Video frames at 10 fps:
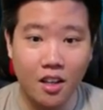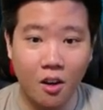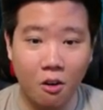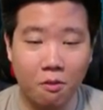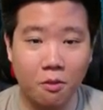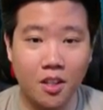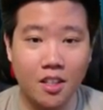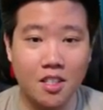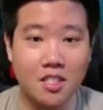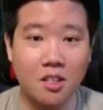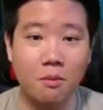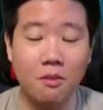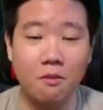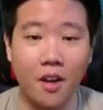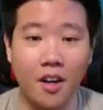Hopefully this is going to be
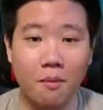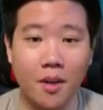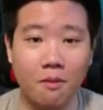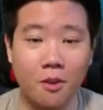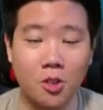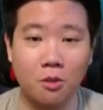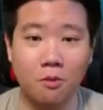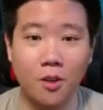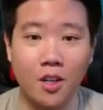very beneficial for